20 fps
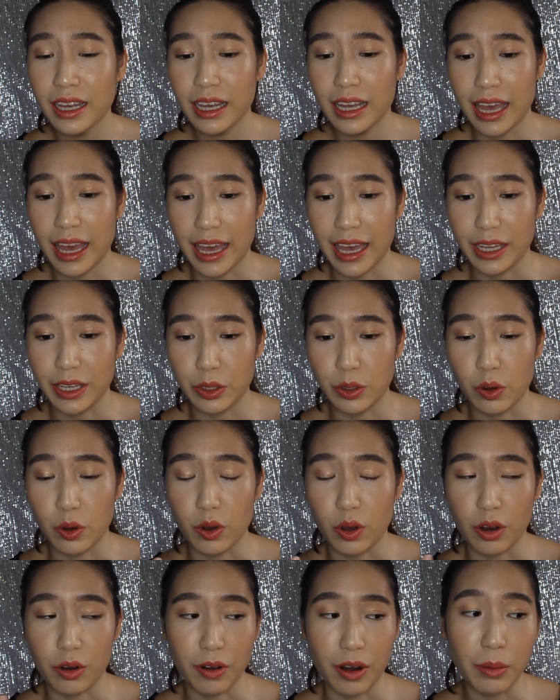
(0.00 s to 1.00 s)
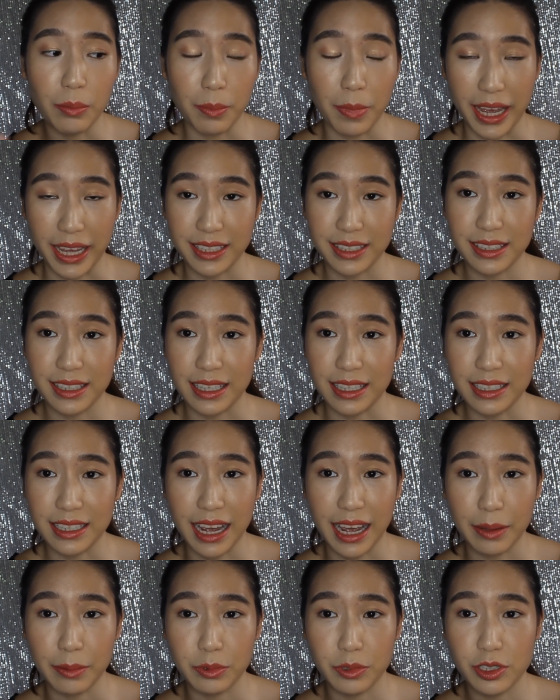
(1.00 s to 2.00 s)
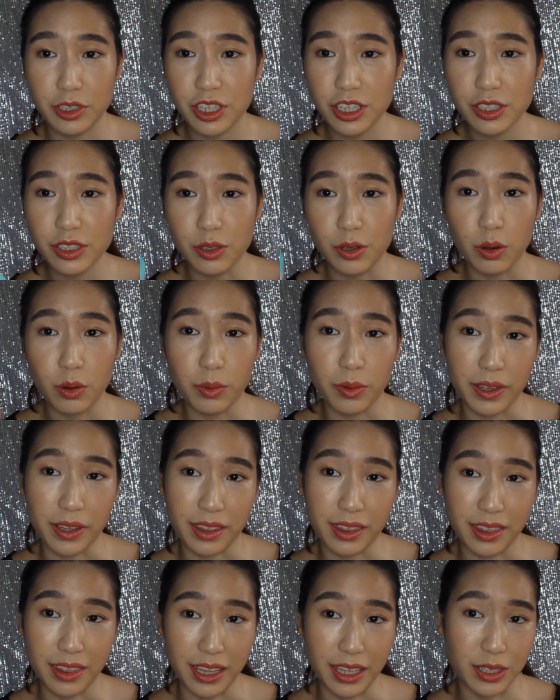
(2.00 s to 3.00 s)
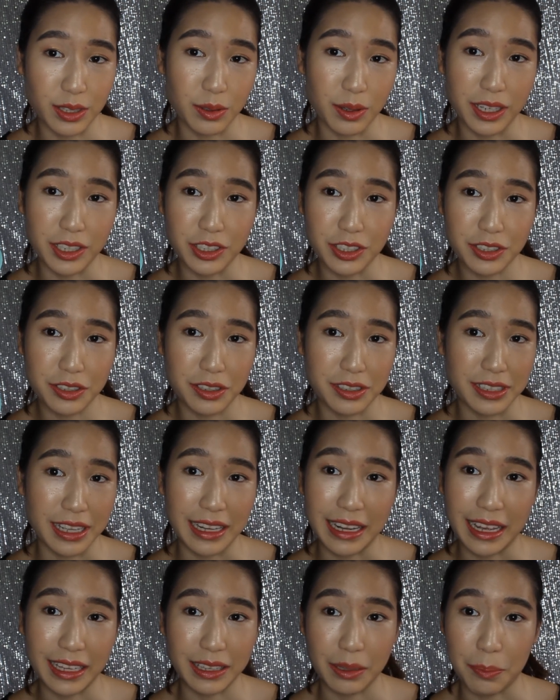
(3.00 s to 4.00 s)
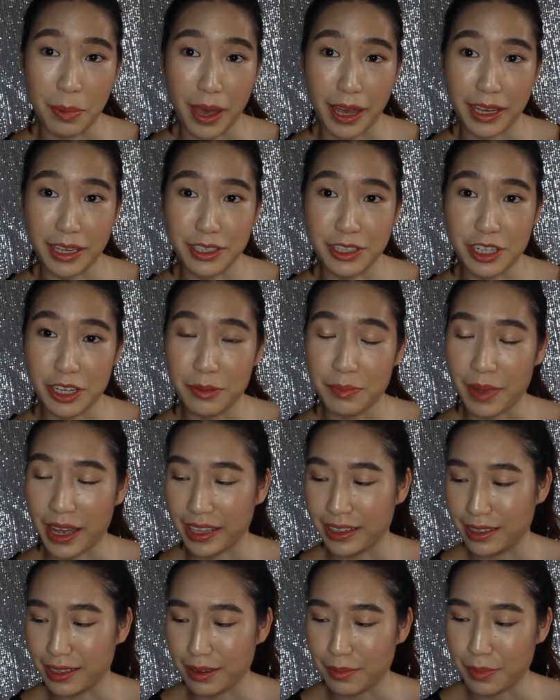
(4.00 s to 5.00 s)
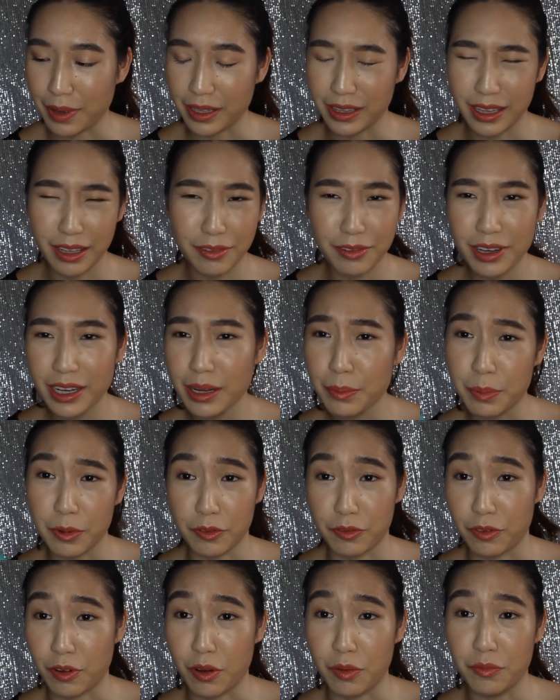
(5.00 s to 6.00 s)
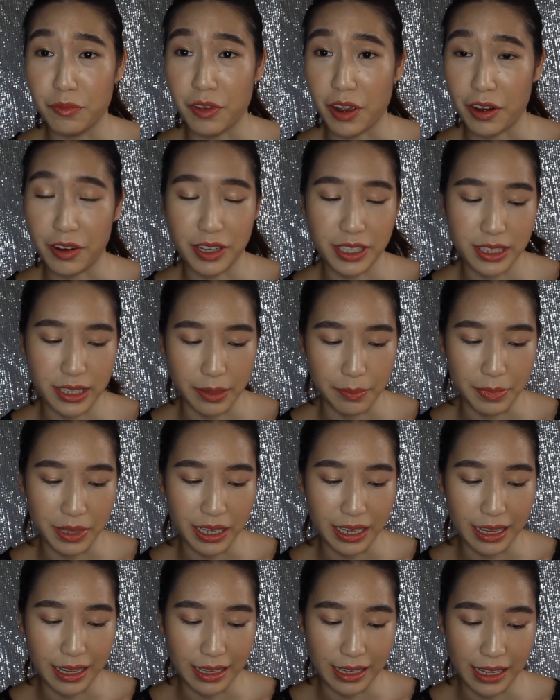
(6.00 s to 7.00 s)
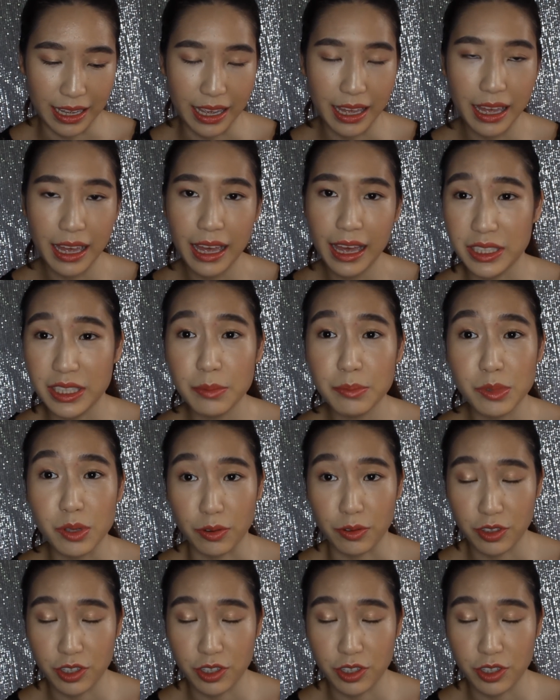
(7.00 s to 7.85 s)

and you're around my skin type, to just go with this one, just because I like the packaging better. But they really perform very similarly. In terms of